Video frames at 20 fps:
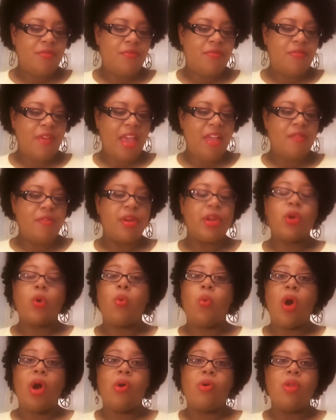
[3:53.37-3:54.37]
Favorite
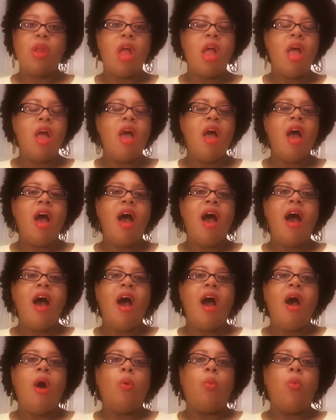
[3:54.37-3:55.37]
quote.
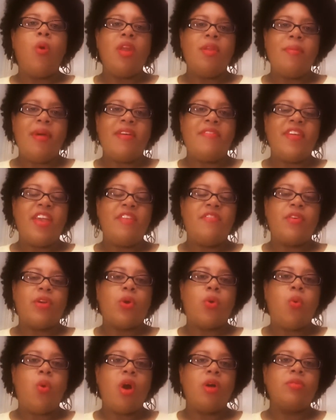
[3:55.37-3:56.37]
One of my favorite
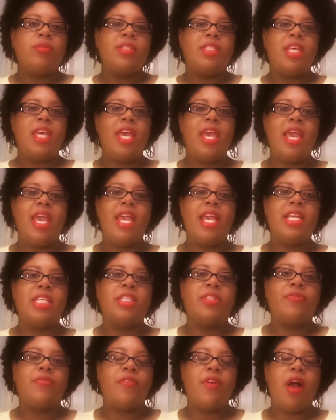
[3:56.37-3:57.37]
quotes
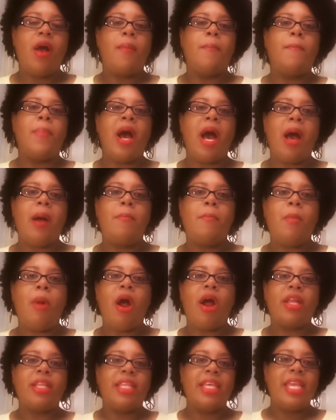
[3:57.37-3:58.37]
is from Bob
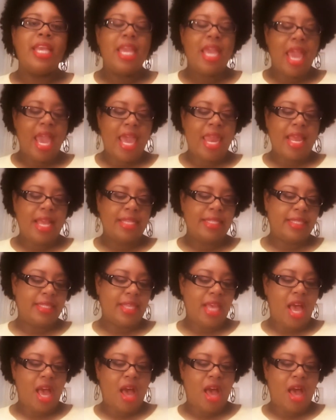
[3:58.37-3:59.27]
Marley, and it's,